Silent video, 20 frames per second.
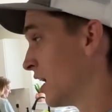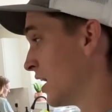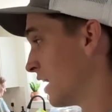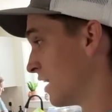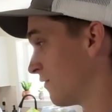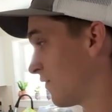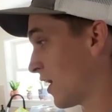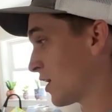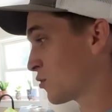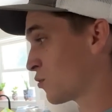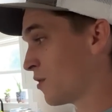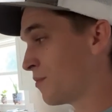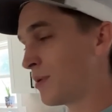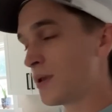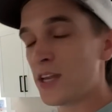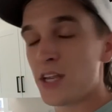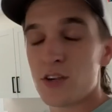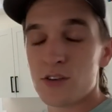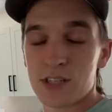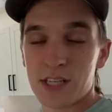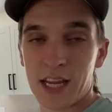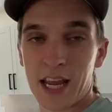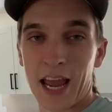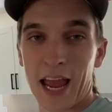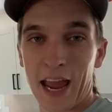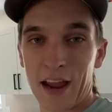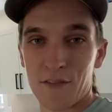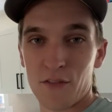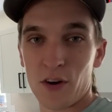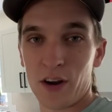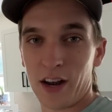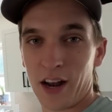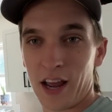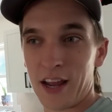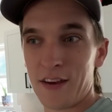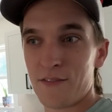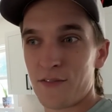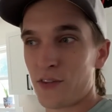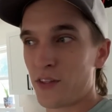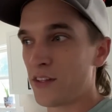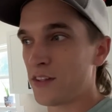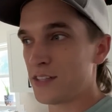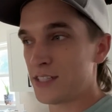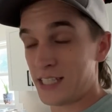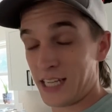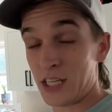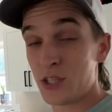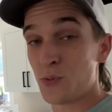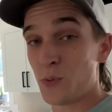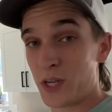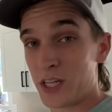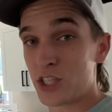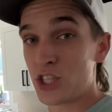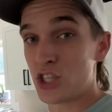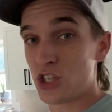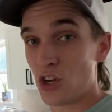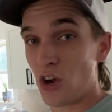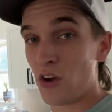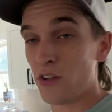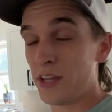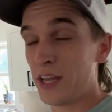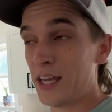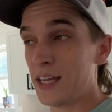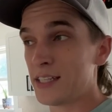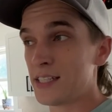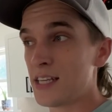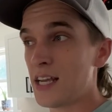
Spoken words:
In fact, we've been using it every night since we installed it